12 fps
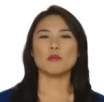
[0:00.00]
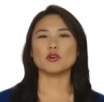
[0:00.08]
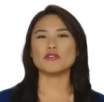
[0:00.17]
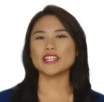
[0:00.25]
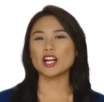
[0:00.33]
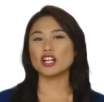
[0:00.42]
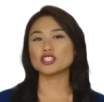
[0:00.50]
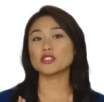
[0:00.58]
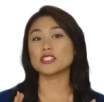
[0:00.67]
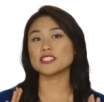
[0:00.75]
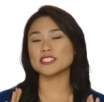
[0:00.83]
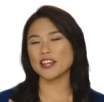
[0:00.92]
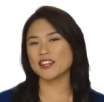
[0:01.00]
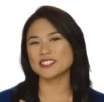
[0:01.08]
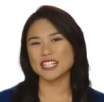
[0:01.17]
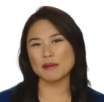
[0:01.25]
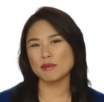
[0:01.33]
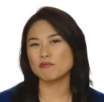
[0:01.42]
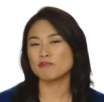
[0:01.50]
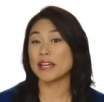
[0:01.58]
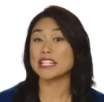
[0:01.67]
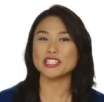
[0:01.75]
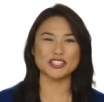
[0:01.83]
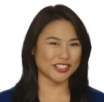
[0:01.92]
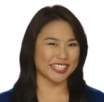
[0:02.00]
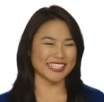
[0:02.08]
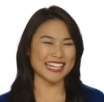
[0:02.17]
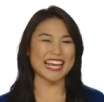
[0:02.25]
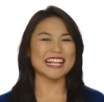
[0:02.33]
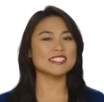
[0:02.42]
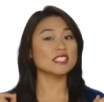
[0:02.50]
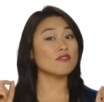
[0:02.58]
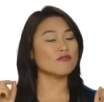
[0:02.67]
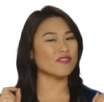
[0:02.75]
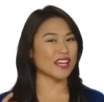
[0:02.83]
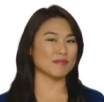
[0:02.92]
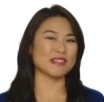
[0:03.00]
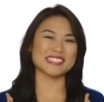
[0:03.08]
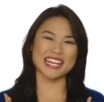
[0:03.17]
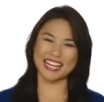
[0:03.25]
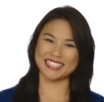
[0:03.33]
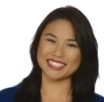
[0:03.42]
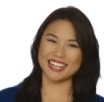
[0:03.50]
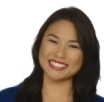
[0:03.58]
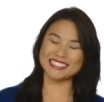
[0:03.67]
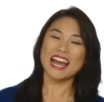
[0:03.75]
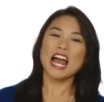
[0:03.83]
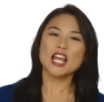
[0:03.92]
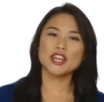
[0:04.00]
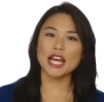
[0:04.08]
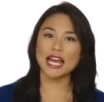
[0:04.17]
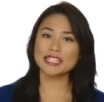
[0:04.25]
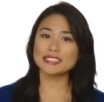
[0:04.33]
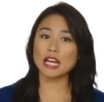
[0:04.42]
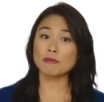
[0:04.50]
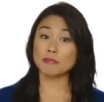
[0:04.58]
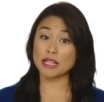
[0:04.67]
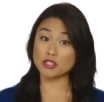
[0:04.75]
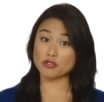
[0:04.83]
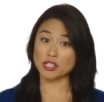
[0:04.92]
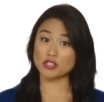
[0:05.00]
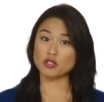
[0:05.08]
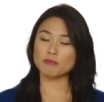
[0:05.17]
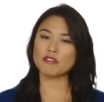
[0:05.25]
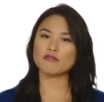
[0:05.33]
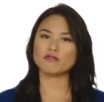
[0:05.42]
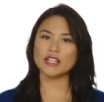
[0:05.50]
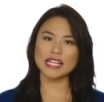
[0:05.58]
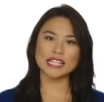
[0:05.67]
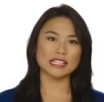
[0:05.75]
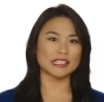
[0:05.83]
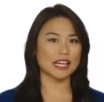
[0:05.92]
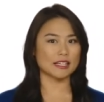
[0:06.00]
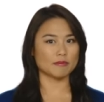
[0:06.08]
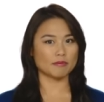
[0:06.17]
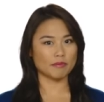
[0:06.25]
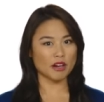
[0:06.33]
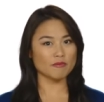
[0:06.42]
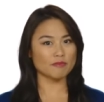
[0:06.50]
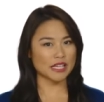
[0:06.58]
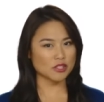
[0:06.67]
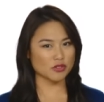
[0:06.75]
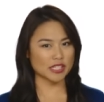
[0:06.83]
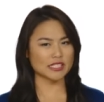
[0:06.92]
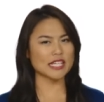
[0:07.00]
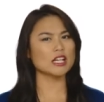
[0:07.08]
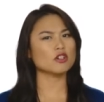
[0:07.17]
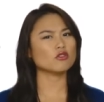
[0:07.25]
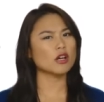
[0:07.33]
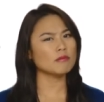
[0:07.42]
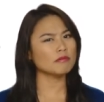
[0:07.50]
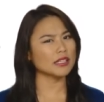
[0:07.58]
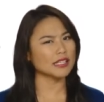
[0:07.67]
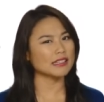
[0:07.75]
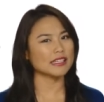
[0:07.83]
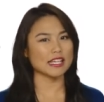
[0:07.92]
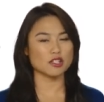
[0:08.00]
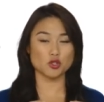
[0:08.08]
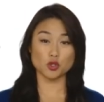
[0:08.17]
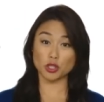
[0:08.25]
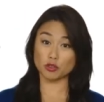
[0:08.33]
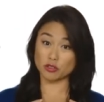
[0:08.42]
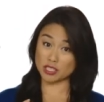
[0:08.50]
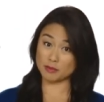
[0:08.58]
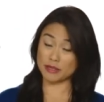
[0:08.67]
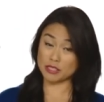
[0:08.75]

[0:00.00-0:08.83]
Moving on to another type of baked goodie, it's the famous egg tart. The egg tart pastry should be flaky like puff pastry, yet crumbly like short crust